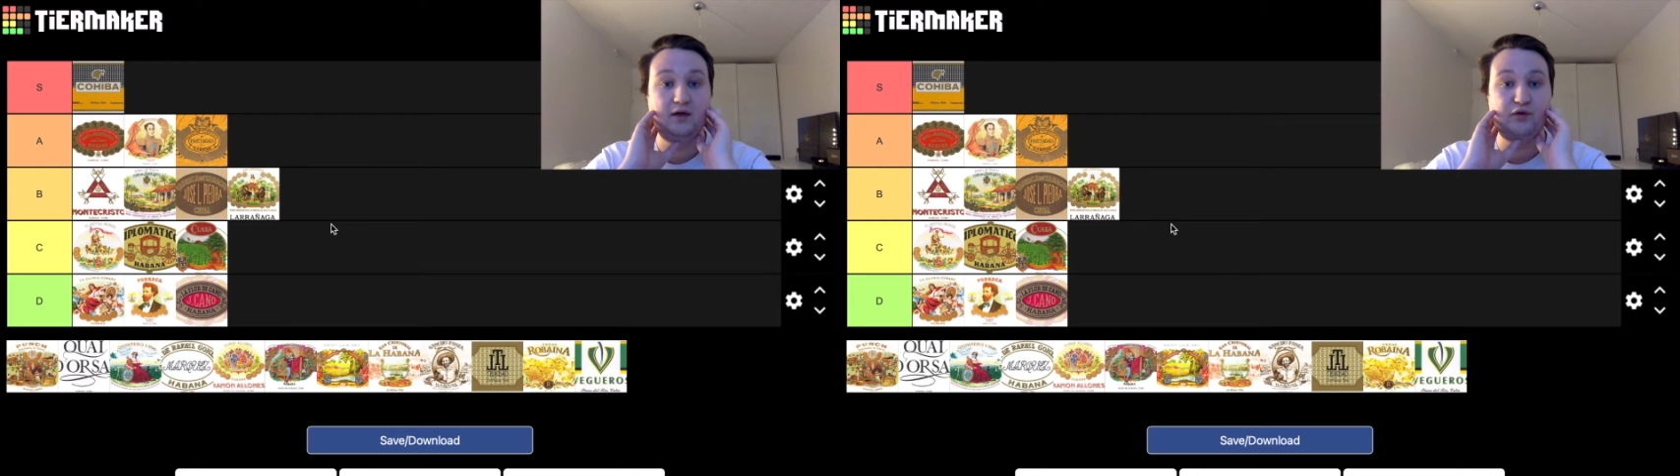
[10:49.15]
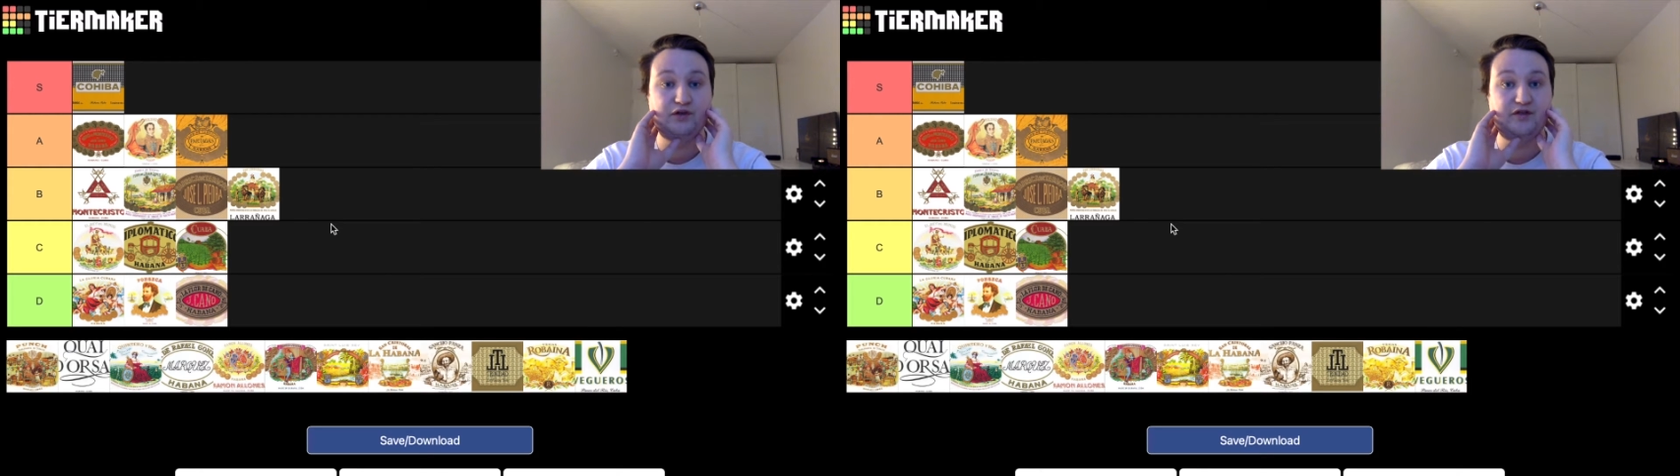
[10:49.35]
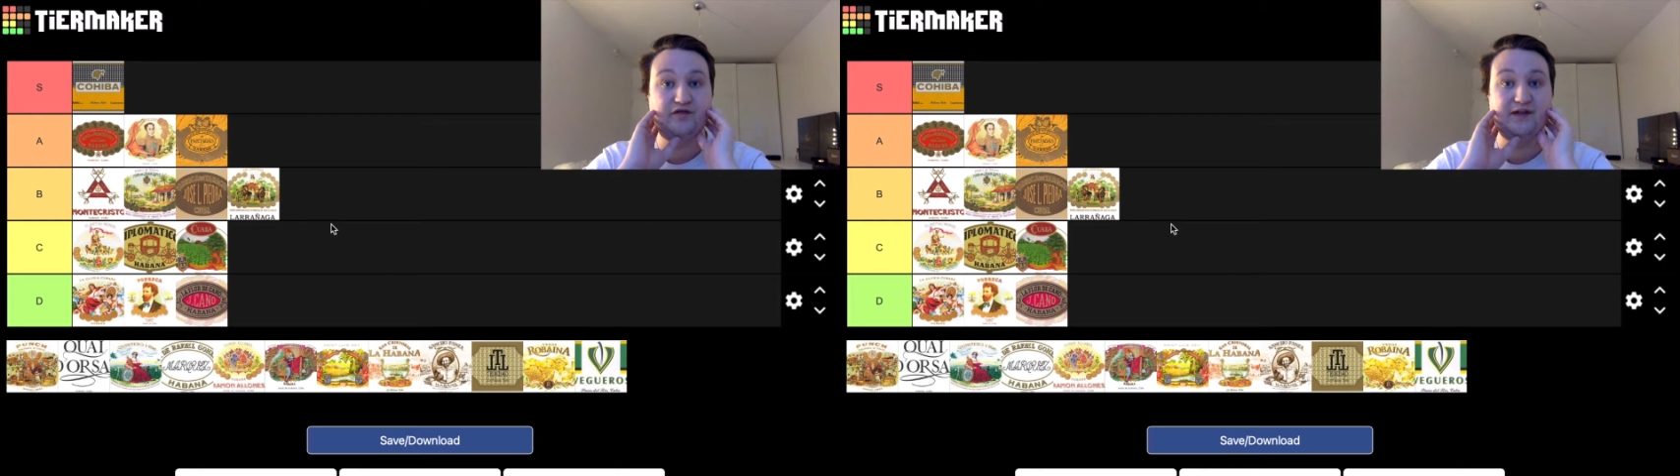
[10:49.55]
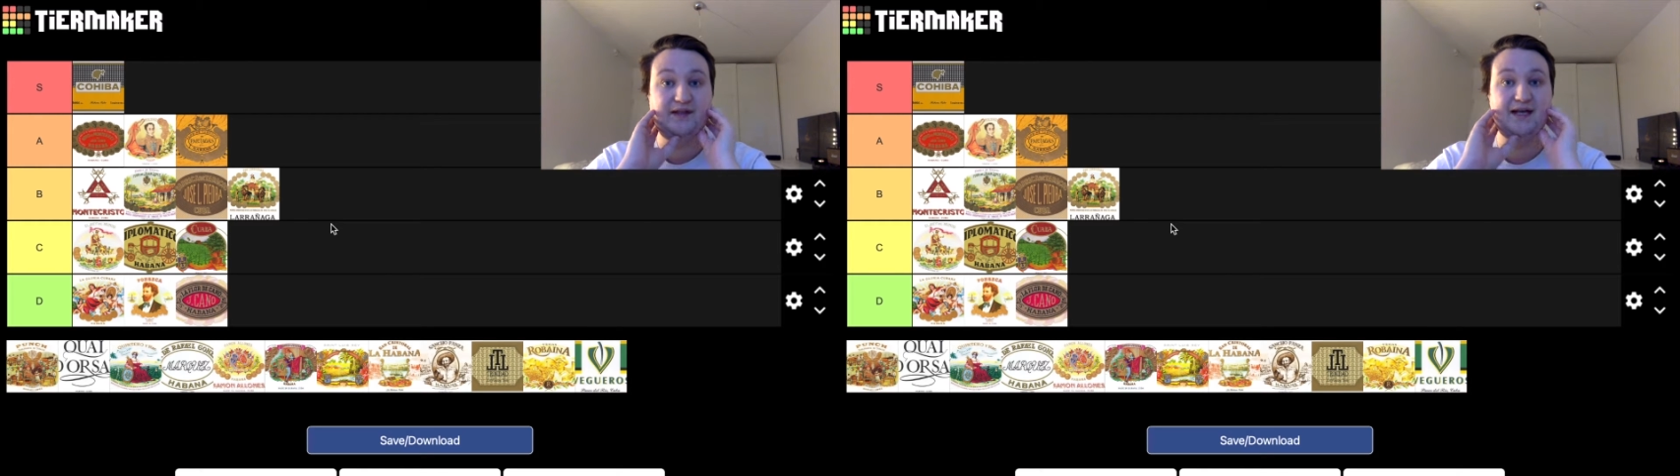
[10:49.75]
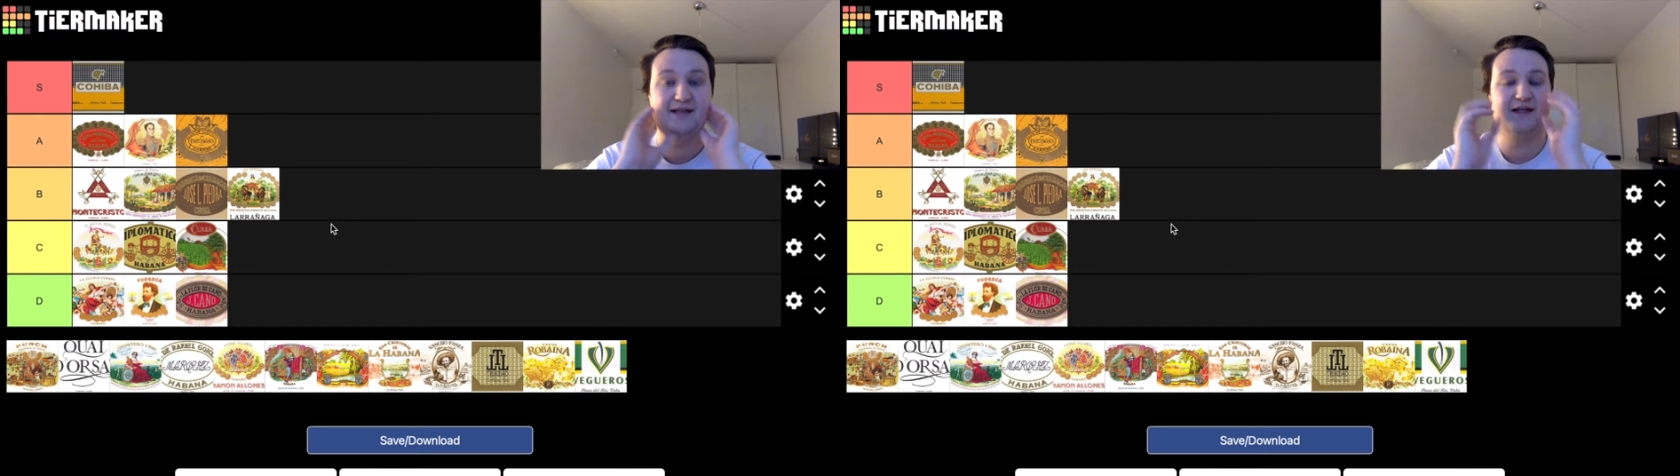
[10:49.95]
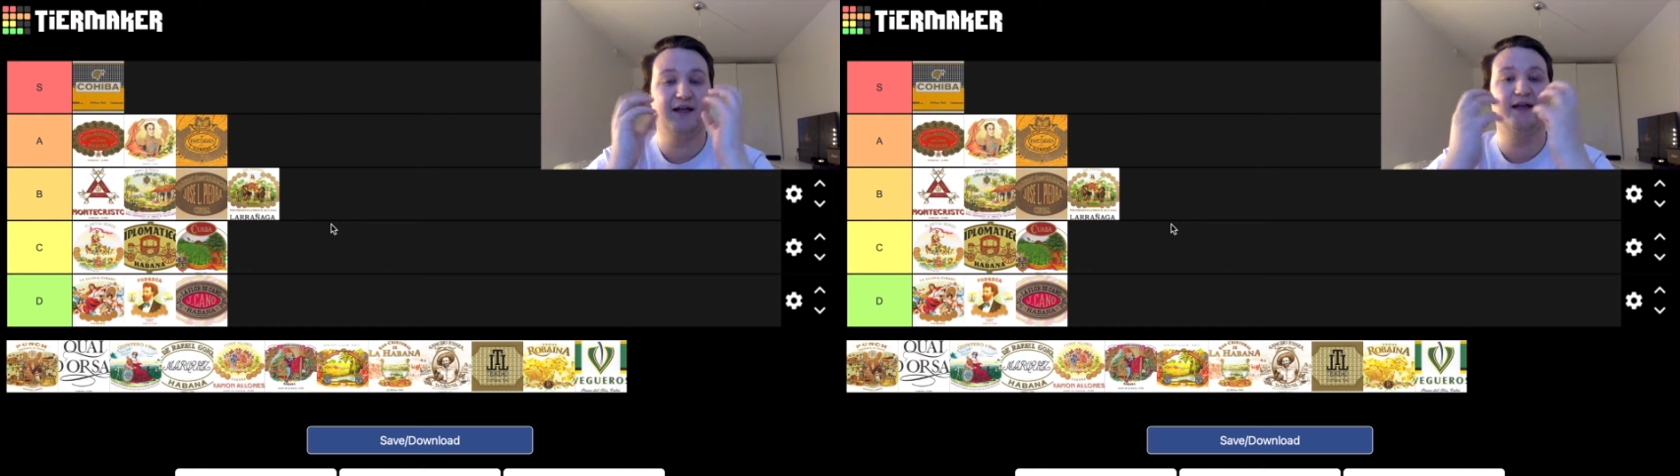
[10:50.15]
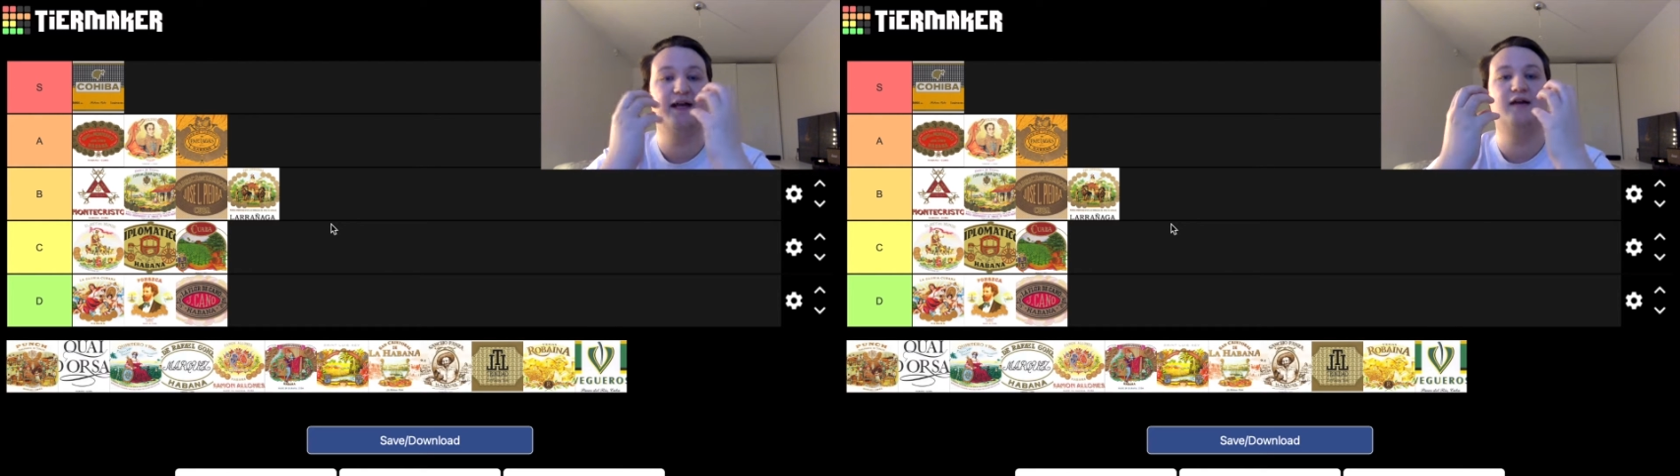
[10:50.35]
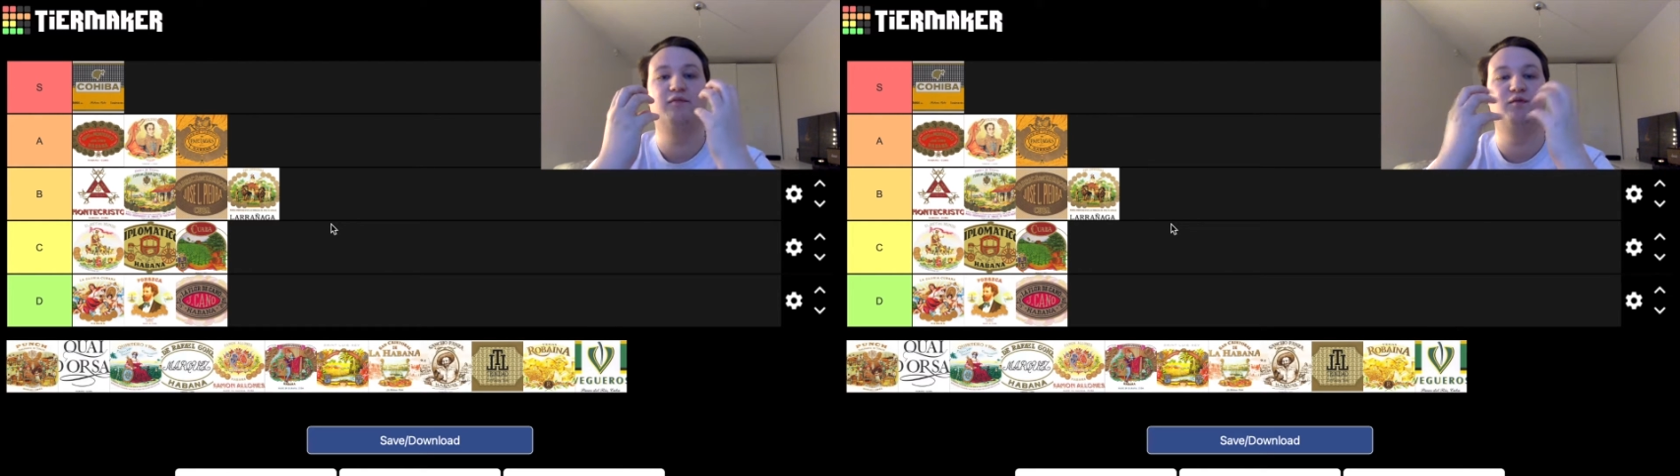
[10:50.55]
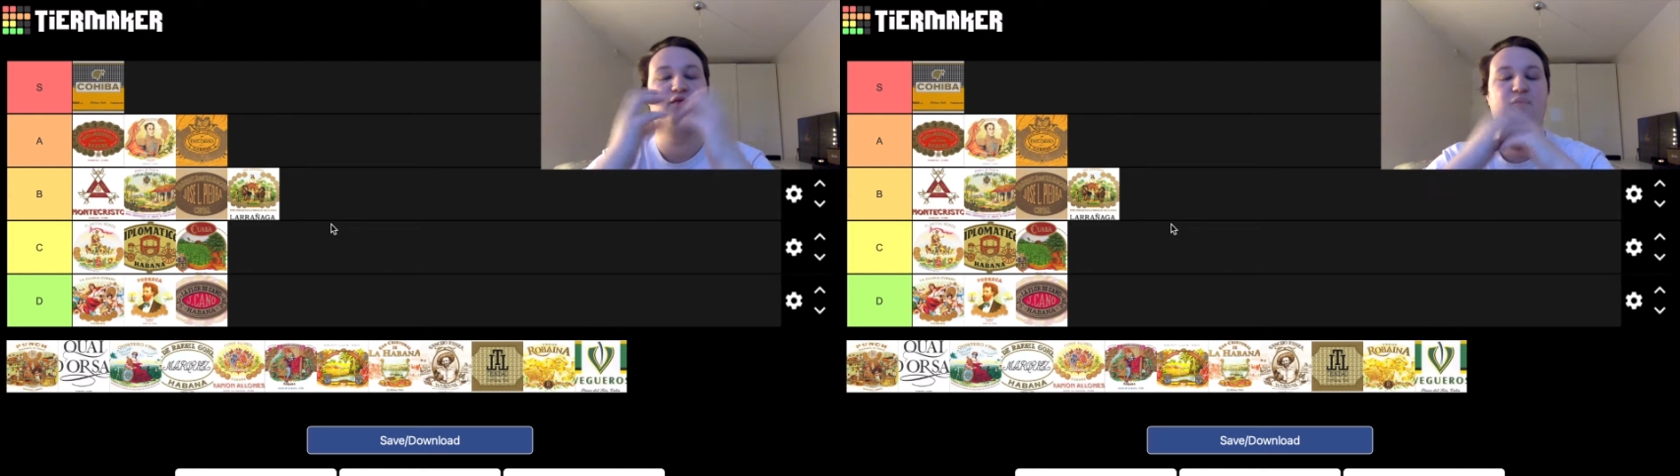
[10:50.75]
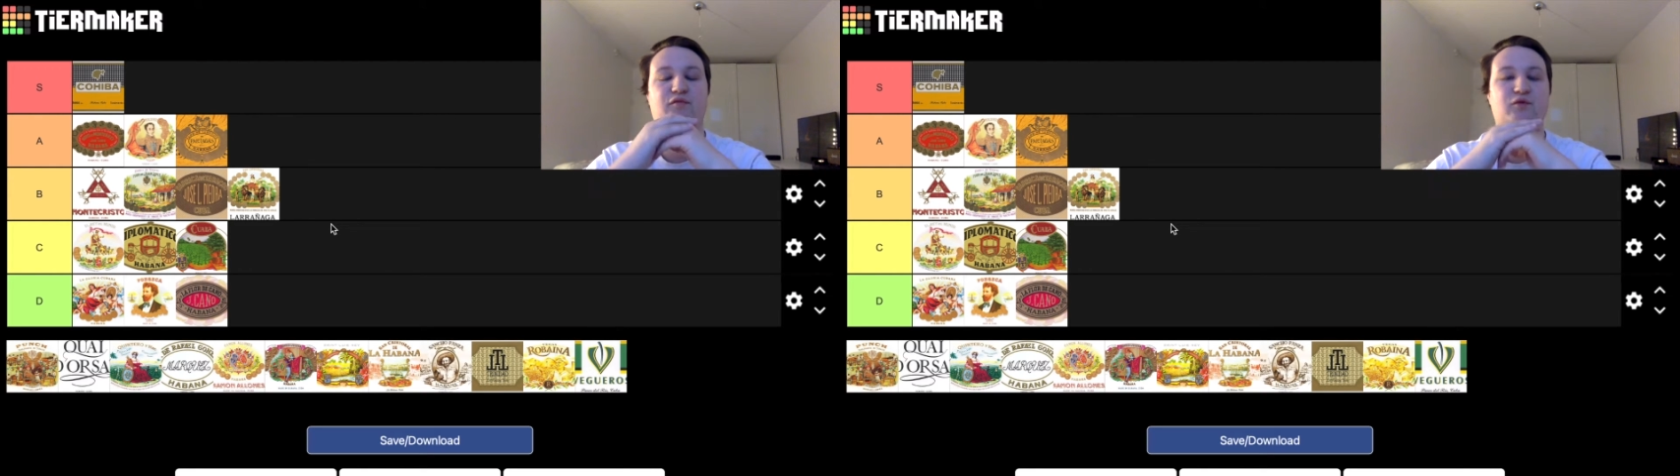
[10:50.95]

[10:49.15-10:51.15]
which are fantastic, like caramel bomb,